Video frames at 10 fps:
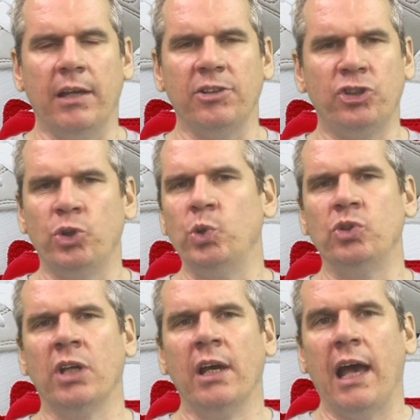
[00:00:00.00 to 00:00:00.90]

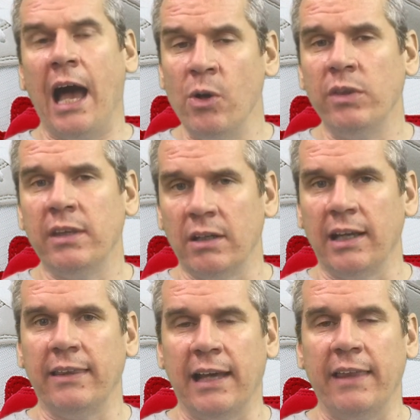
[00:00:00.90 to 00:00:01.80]
shoes out there
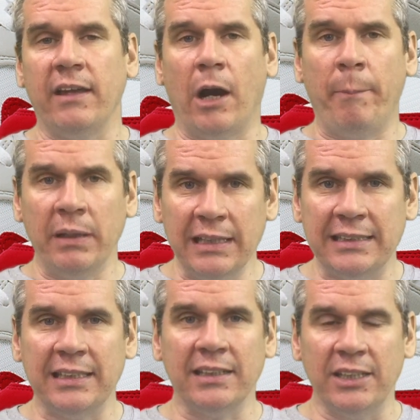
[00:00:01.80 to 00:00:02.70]
like that are
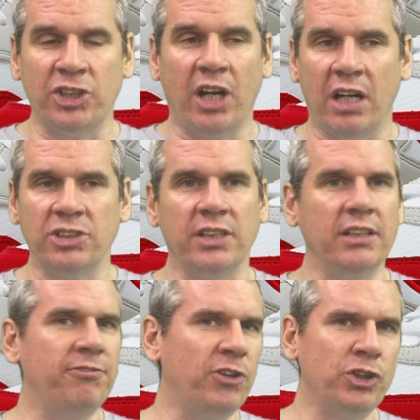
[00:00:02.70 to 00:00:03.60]
politically charged in
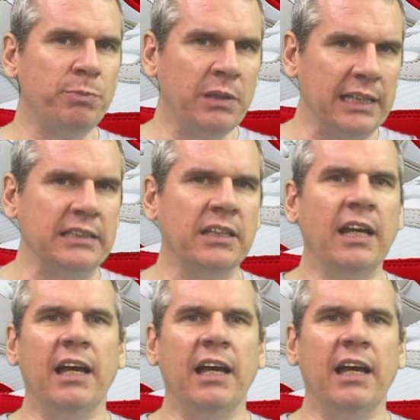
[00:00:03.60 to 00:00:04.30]
the first place.